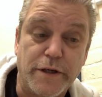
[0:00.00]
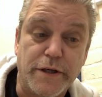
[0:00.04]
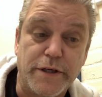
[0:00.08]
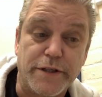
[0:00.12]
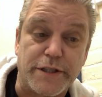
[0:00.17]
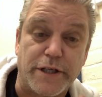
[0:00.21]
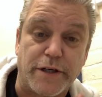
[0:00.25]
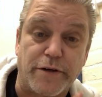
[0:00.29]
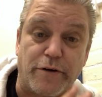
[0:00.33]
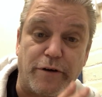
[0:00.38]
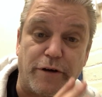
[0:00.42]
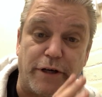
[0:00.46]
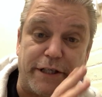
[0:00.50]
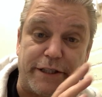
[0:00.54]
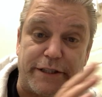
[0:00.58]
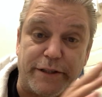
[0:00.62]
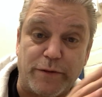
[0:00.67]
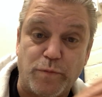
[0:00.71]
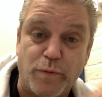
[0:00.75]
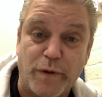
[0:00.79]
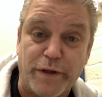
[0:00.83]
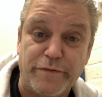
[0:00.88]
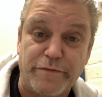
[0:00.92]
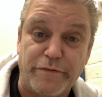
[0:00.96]
So Ollie
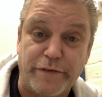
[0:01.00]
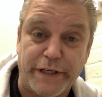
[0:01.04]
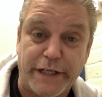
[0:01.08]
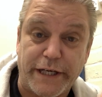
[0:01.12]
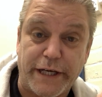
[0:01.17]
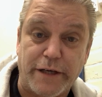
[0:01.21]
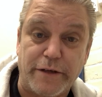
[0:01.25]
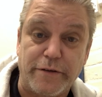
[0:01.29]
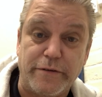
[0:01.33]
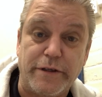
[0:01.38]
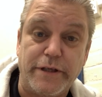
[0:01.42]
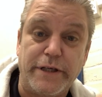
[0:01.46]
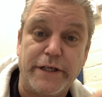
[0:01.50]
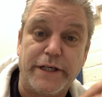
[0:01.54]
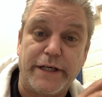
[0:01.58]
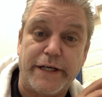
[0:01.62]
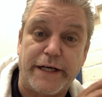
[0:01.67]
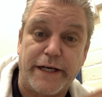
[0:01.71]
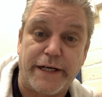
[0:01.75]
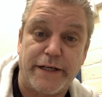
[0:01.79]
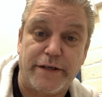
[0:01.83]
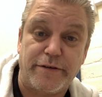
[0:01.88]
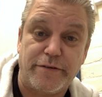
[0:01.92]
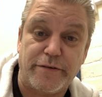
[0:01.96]
did one video
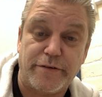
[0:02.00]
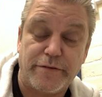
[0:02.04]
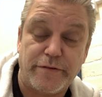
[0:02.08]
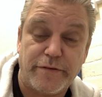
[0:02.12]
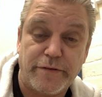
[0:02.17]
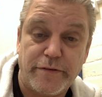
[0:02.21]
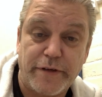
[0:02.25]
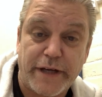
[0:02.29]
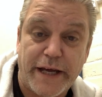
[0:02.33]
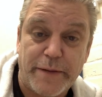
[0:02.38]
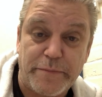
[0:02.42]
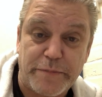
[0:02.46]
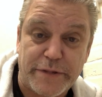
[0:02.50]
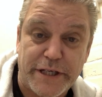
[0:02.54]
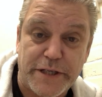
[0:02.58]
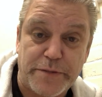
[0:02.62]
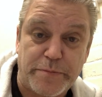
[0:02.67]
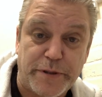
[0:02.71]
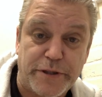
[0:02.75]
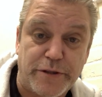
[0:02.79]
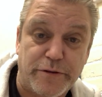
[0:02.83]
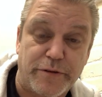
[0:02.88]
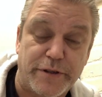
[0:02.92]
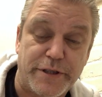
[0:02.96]
and MJ's
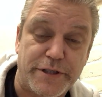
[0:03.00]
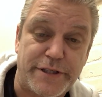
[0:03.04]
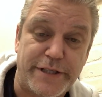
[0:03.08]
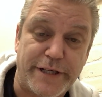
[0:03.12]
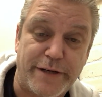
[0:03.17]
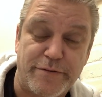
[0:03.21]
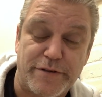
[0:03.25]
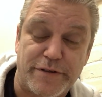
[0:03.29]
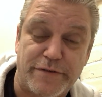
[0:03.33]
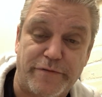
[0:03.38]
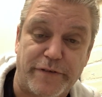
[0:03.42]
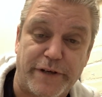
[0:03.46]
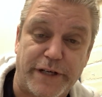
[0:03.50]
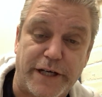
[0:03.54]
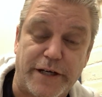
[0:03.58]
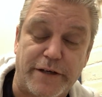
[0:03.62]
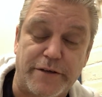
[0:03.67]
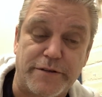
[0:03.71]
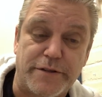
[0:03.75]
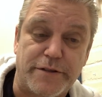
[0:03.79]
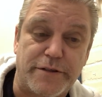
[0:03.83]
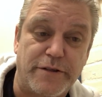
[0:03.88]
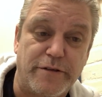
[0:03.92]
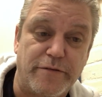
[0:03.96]
been doing a series of
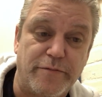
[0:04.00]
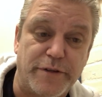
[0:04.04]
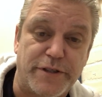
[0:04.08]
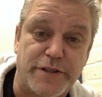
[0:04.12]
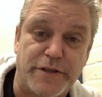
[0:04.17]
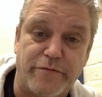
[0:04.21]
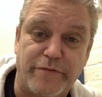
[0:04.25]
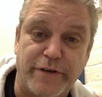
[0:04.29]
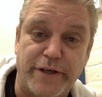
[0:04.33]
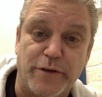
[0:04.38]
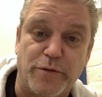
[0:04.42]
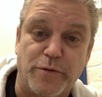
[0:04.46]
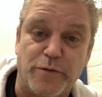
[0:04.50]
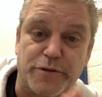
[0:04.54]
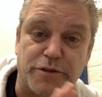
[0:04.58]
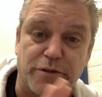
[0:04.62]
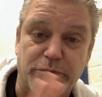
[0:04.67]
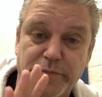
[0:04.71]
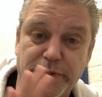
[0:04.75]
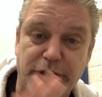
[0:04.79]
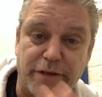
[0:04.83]
videos, which are really awesome.